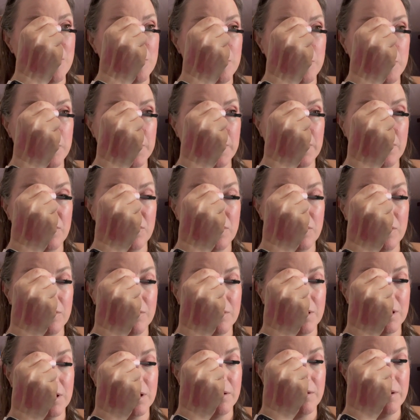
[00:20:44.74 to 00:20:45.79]
But if you
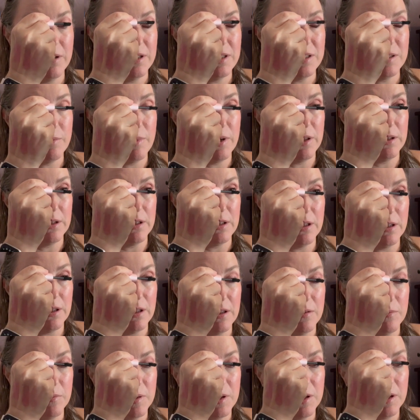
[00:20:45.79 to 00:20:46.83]
were curious about the
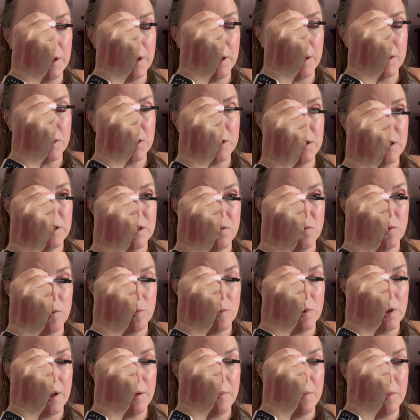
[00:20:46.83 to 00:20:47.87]
lip collections from
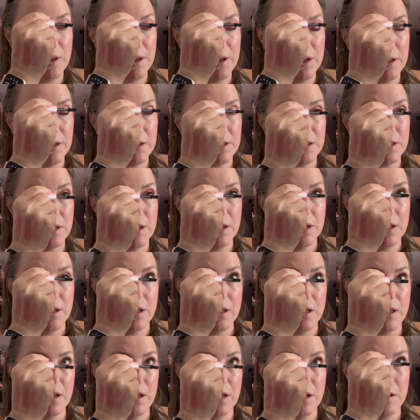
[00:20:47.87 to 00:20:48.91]
Glamlight,
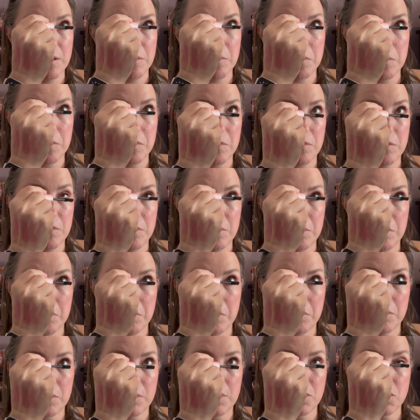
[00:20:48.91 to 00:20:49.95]

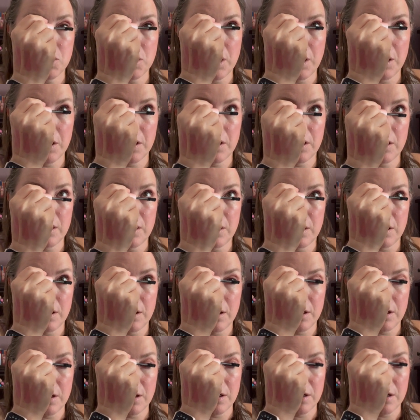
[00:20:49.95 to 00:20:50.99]
the Chucky,
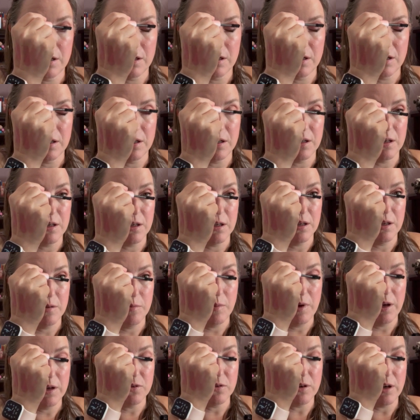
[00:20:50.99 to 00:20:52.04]
you
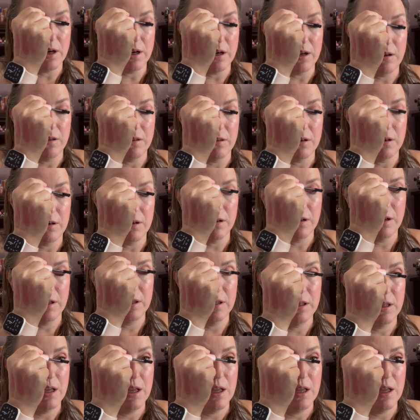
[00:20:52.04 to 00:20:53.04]
might try it out there. And